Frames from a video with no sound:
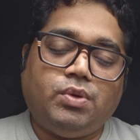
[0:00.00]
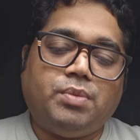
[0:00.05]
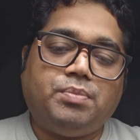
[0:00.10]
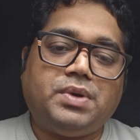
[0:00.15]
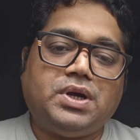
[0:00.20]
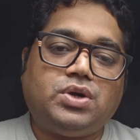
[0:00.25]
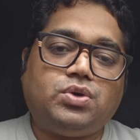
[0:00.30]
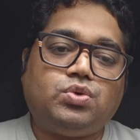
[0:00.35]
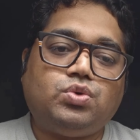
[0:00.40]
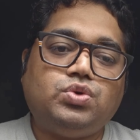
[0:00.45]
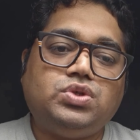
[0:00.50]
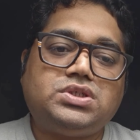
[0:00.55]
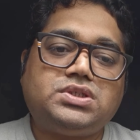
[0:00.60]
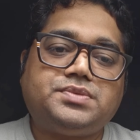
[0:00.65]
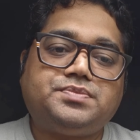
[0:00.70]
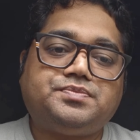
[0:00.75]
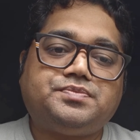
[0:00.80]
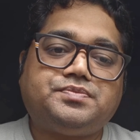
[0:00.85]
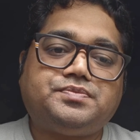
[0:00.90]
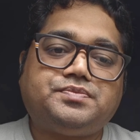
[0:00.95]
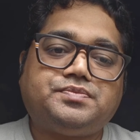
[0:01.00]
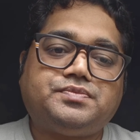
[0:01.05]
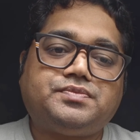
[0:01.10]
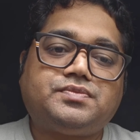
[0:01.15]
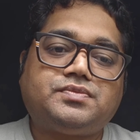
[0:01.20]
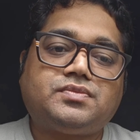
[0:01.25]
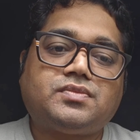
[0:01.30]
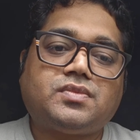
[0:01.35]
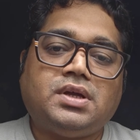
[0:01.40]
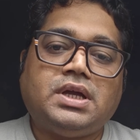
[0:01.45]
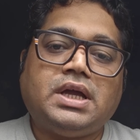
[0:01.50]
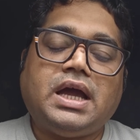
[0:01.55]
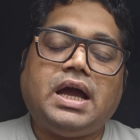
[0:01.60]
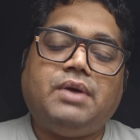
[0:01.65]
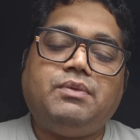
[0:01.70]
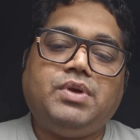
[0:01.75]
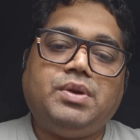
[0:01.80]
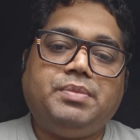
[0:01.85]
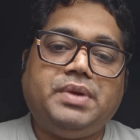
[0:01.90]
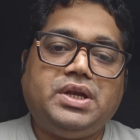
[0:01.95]
developer tools.
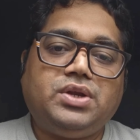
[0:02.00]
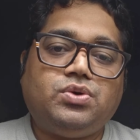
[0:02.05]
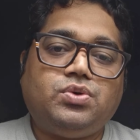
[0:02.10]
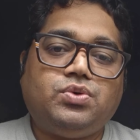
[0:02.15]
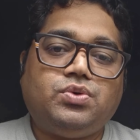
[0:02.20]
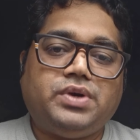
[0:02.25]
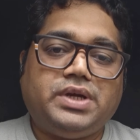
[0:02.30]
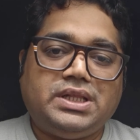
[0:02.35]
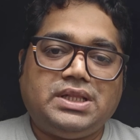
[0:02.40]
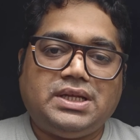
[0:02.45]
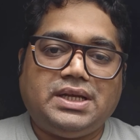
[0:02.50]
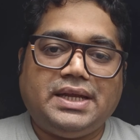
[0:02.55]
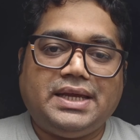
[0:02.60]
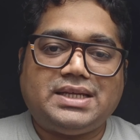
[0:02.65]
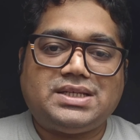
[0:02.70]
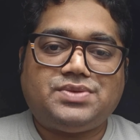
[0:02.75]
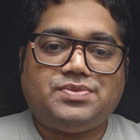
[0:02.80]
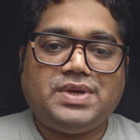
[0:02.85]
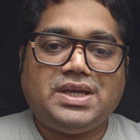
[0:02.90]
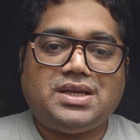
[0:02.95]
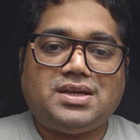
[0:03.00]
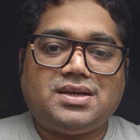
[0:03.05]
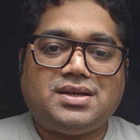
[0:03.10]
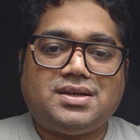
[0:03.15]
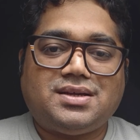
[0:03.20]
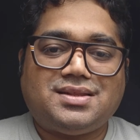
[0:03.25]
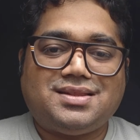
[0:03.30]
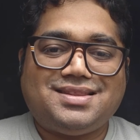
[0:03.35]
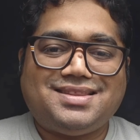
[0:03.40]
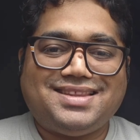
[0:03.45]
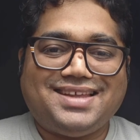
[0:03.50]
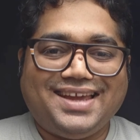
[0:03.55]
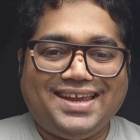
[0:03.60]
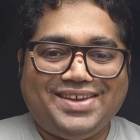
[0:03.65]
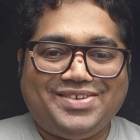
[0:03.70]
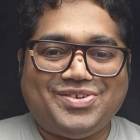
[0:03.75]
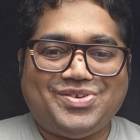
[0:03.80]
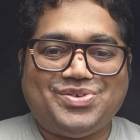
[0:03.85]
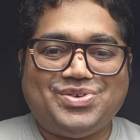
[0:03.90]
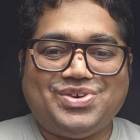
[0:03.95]
I will meet you in the next week.
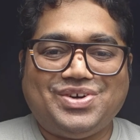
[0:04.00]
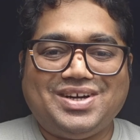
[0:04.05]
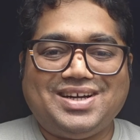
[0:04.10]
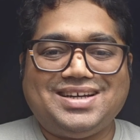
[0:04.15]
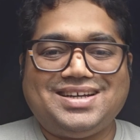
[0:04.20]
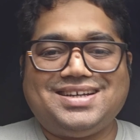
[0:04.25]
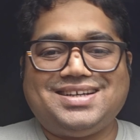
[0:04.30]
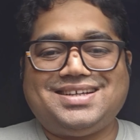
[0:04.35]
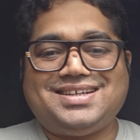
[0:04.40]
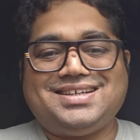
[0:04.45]
Thank you.